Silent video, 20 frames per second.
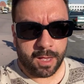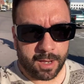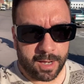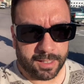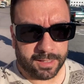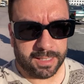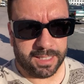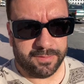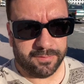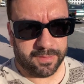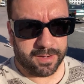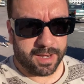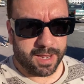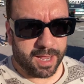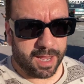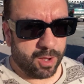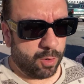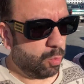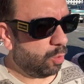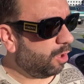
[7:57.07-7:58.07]
right, leaving
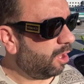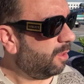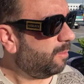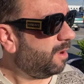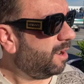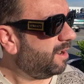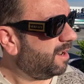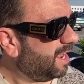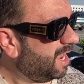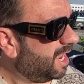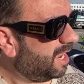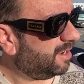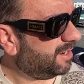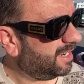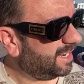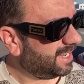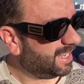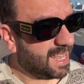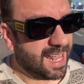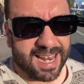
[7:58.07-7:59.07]
uh, Walmart now.
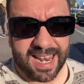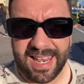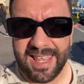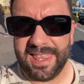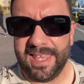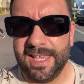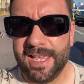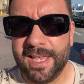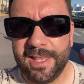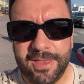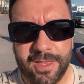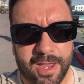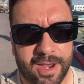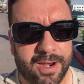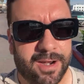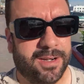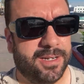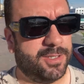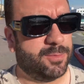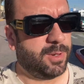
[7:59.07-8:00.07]
Didn't get anything in
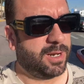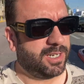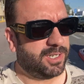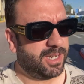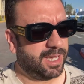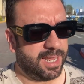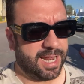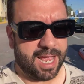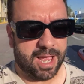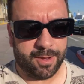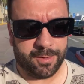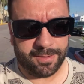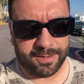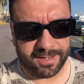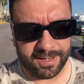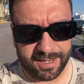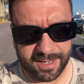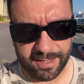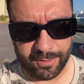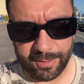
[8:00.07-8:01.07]
there. Just want to check it out.
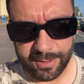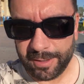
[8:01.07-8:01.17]
Uh, only